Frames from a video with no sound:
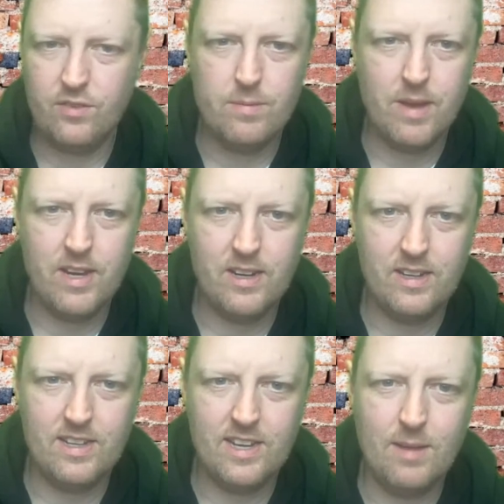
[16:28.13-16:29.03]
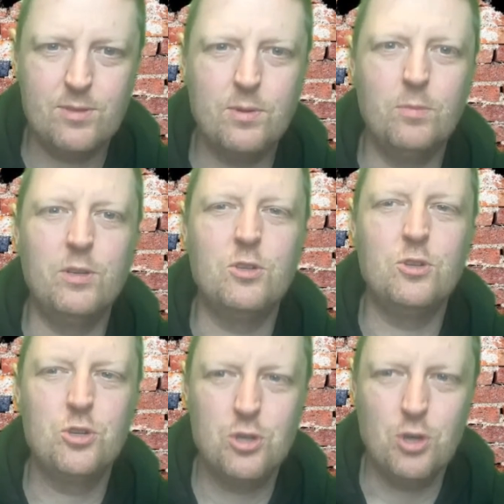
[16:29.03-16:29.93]
for the Man United game, so he'll be
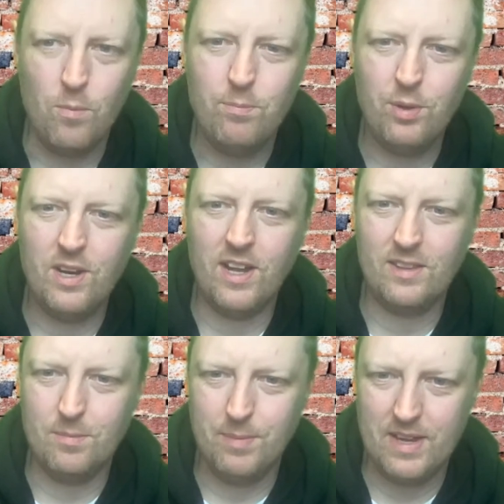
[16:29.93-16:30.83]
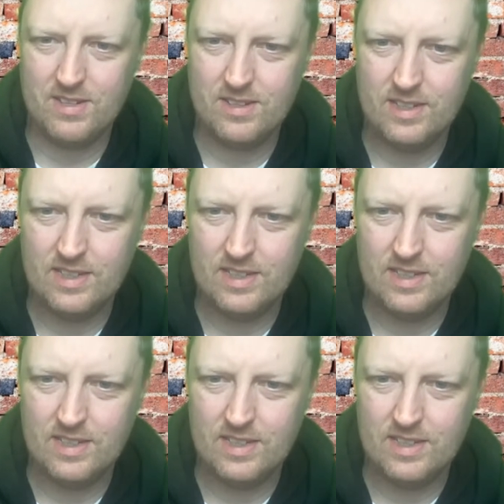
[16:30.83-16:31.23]
chomping at the bit.